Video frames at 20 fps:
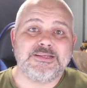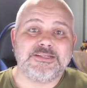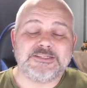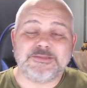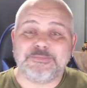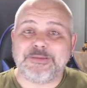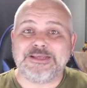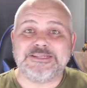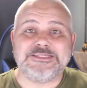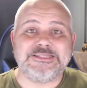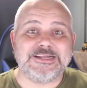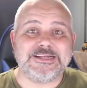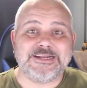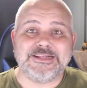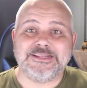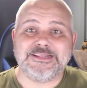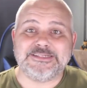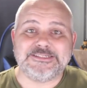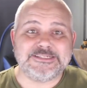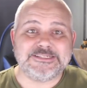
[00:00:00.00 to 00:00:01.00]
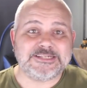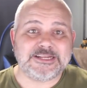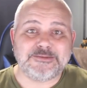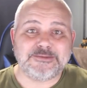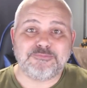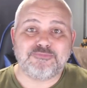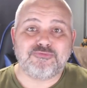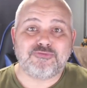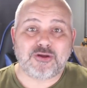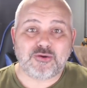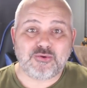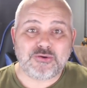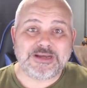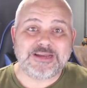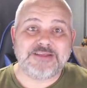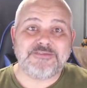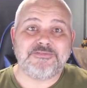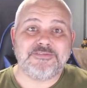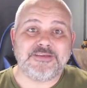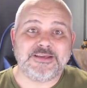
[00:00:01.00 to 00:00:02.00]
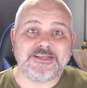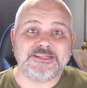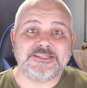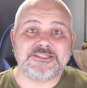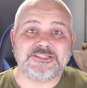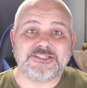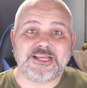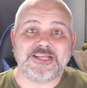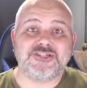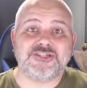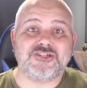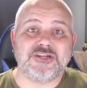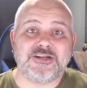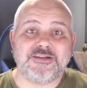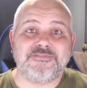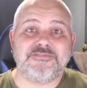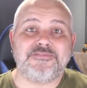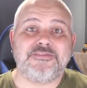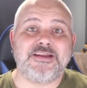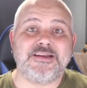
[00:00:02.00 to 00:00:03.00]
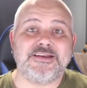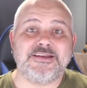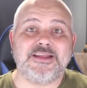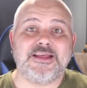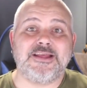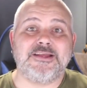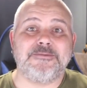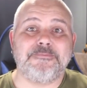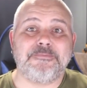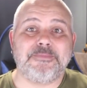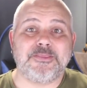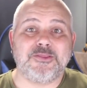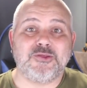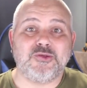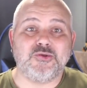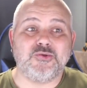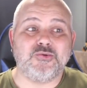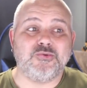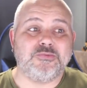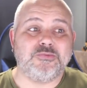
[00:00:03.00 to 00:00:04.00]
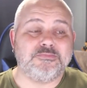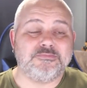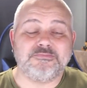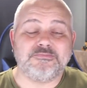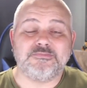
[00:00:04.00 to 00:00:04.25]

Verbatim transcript: So basically, this is a prolific sexual offender who,